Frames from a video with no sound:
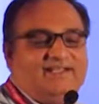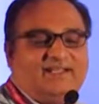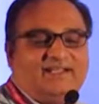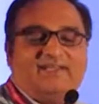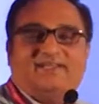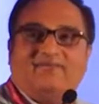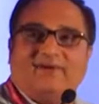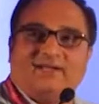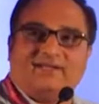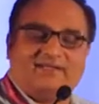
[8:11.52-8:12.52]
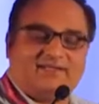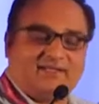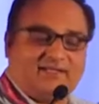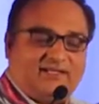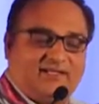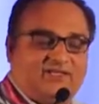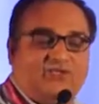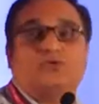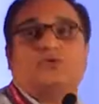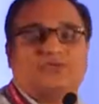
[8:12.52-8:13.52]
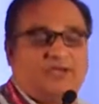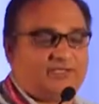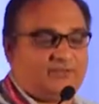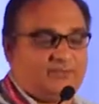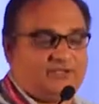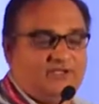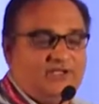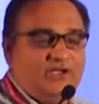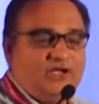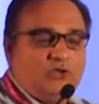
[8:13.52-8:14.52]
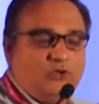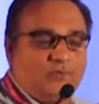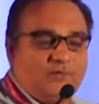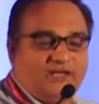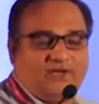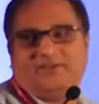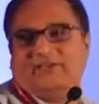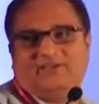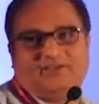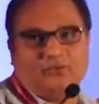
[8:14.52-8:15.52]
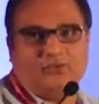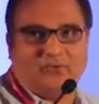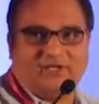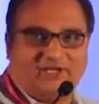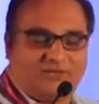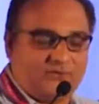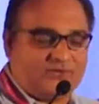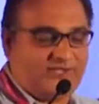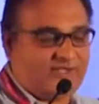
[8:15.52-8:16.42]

decrease awareness and decrease diffuser activity, loop dynamics, know the increased